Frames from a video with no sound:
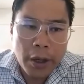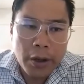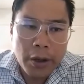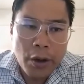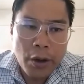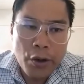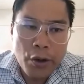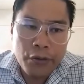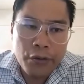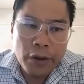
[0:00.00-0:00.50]

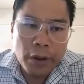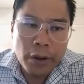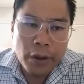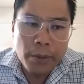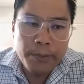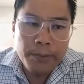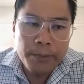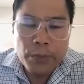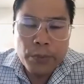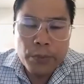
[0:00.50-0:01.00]

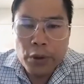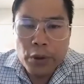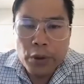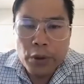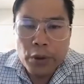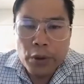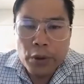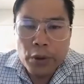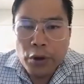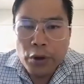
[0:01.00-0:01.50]
nursing
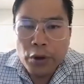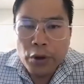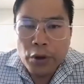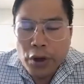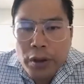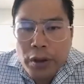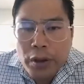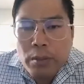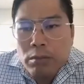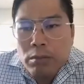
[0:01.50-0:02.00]

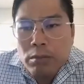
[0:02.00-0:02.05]
unit